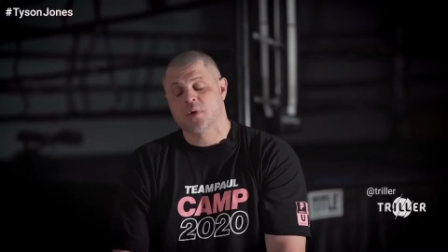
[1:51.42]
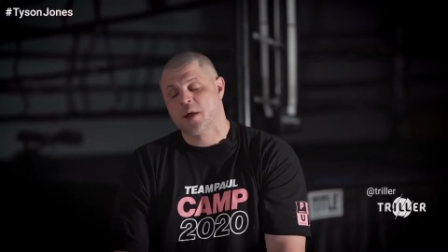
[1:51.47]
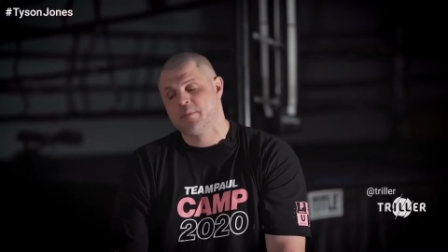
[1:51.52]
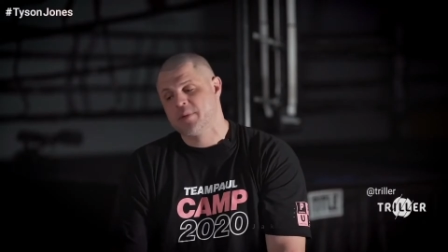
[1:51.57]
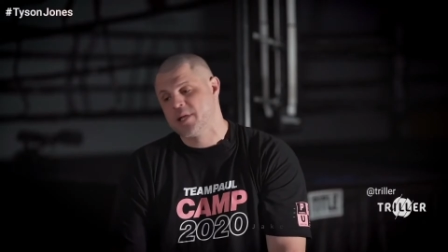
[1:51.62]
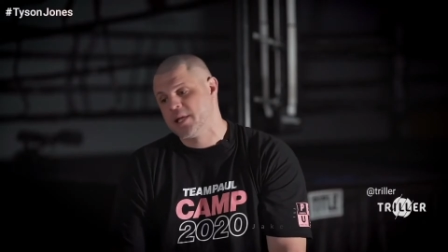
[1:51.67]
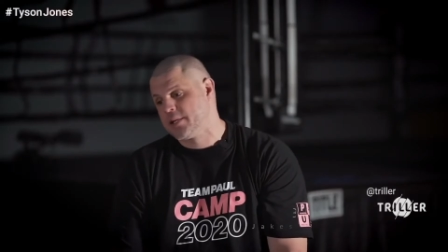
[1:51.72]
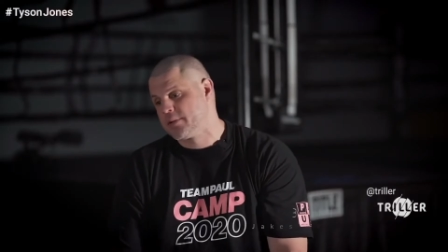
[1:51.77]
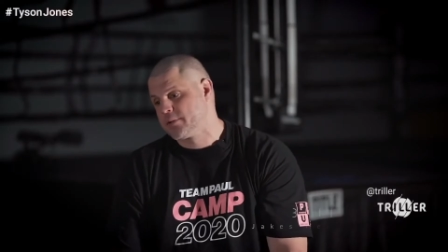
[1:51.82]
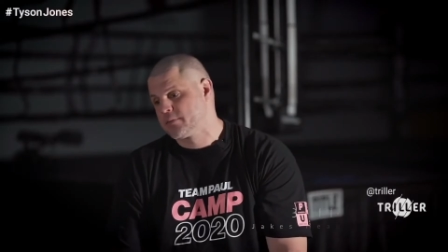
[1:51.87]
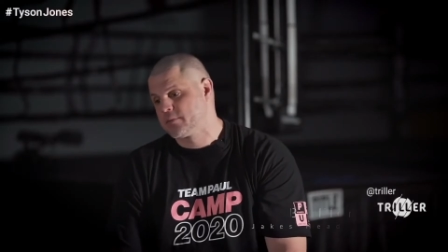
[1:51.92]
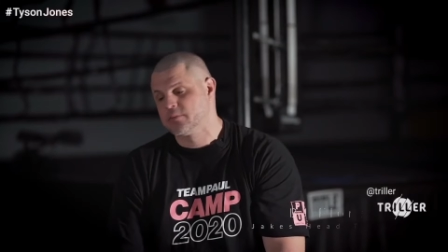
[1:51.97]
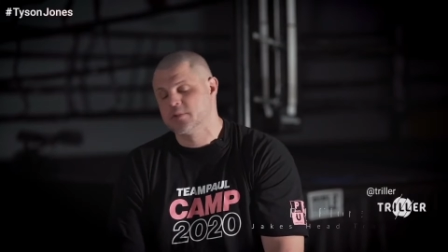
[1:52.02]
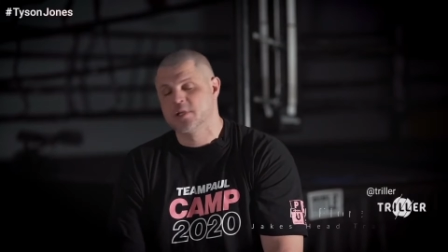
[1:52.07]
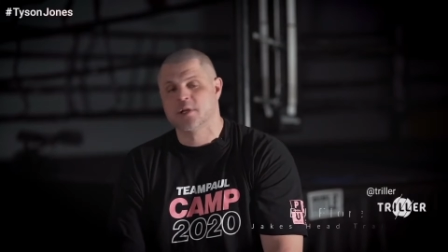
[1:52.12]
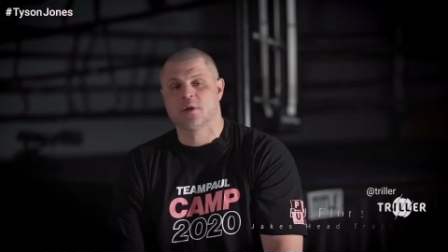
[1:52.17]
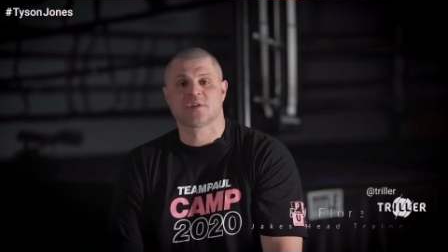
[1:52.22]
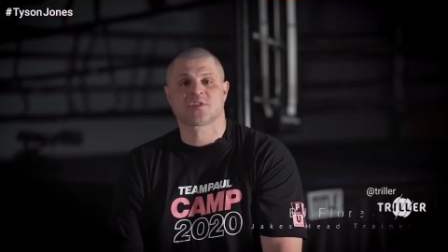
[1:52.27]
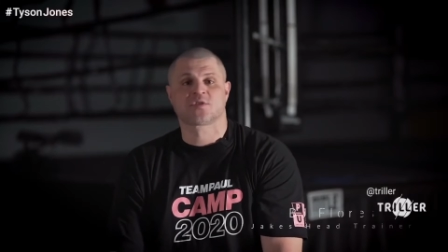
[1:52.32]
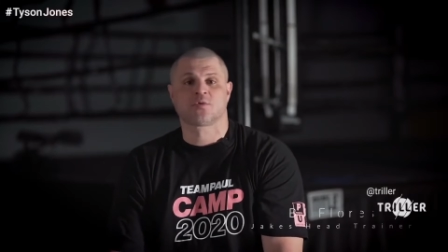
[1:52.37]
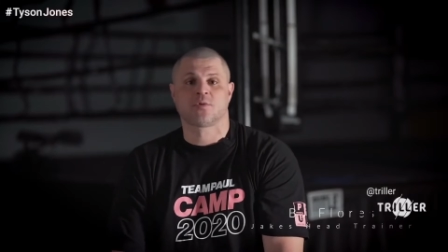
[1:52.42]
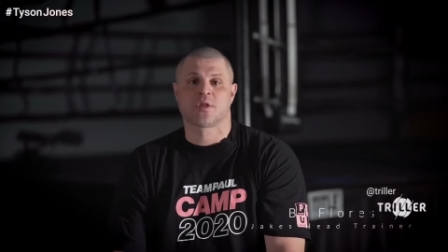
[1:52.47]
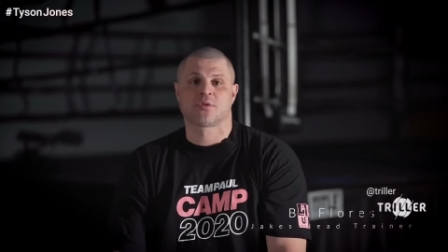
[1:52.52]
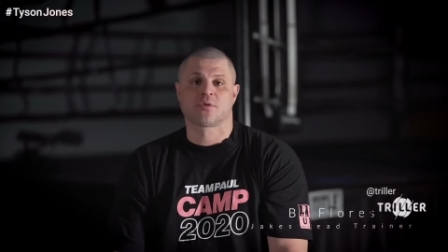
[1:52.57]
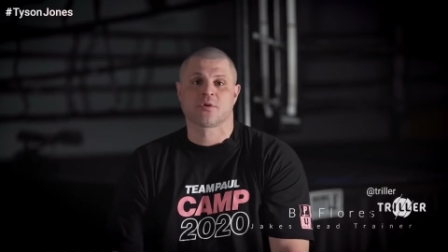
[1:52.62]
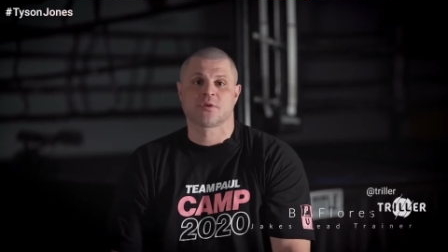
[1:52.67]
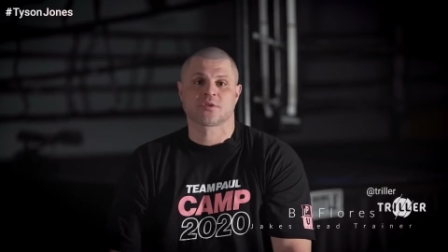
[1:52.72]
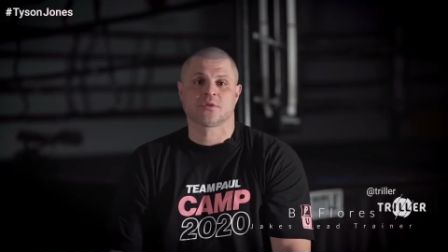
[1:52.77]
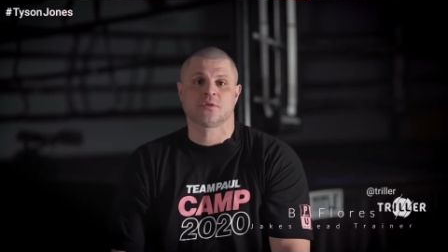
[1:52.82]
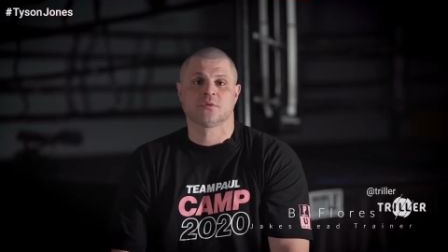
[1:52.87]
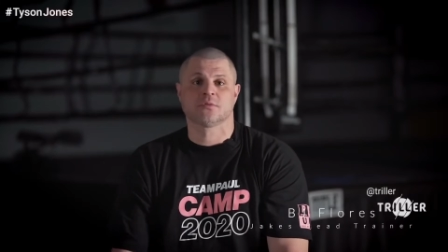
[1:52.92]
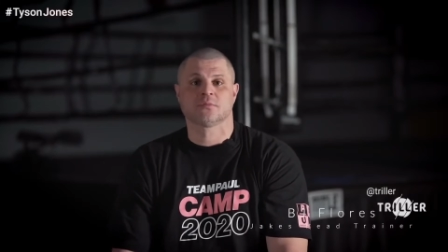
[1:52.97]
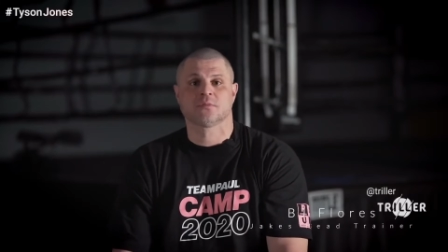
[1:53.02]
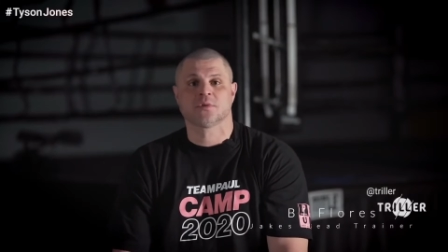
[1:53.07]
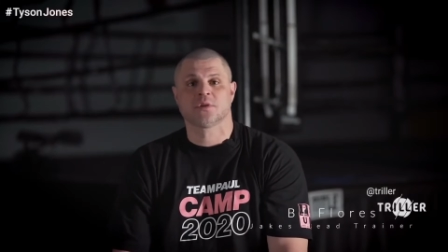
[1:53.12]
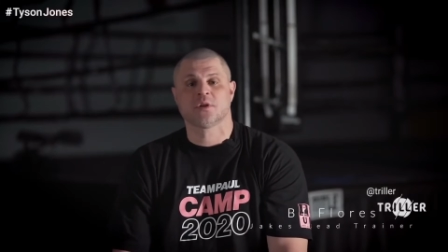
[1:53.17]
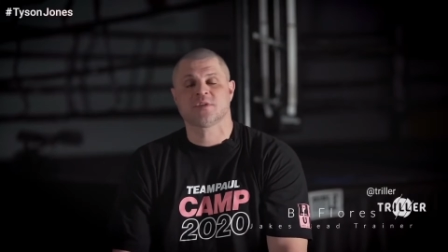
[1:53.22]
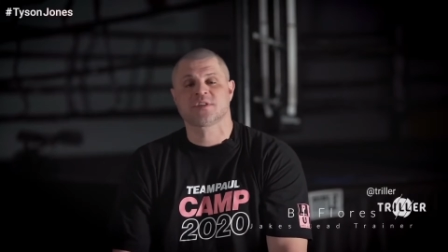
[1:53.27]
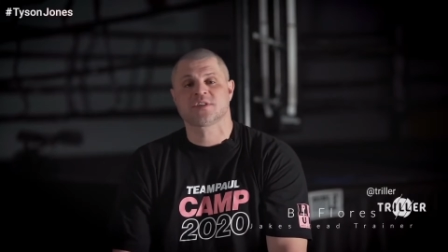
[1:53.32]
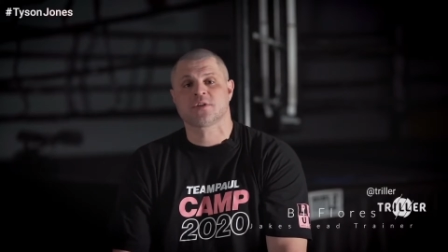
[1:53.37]
I mean, you know, he's 23 years old.
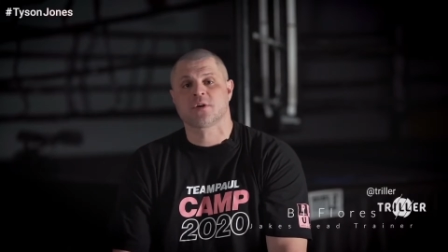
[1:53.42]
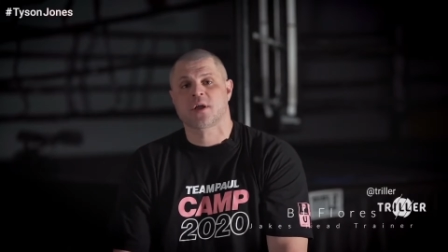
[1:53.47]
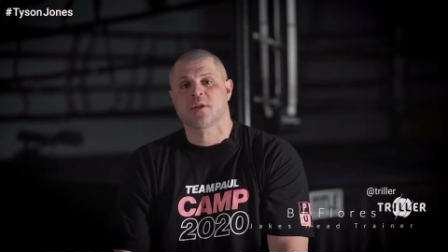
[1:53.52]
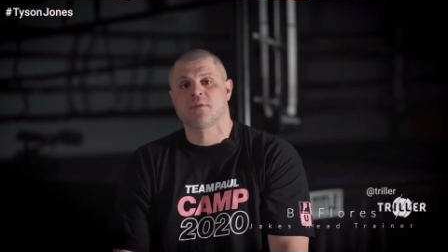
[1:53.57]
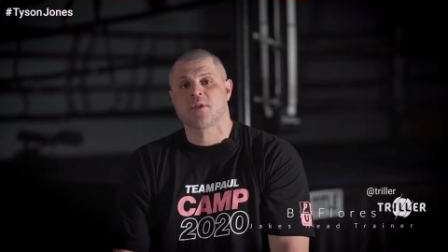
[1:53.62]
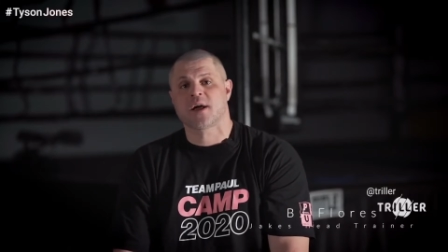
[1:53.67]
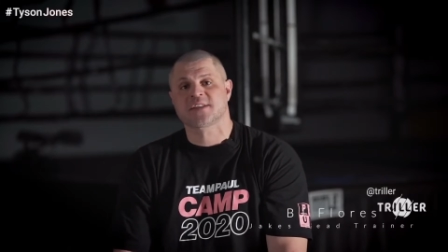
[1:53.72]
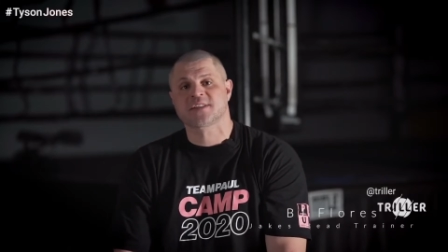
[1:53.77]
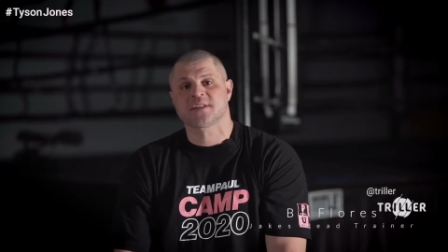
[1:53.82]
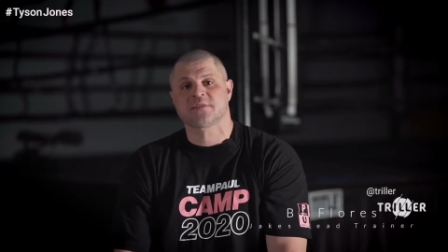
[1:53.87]
You know, he's still got a lot of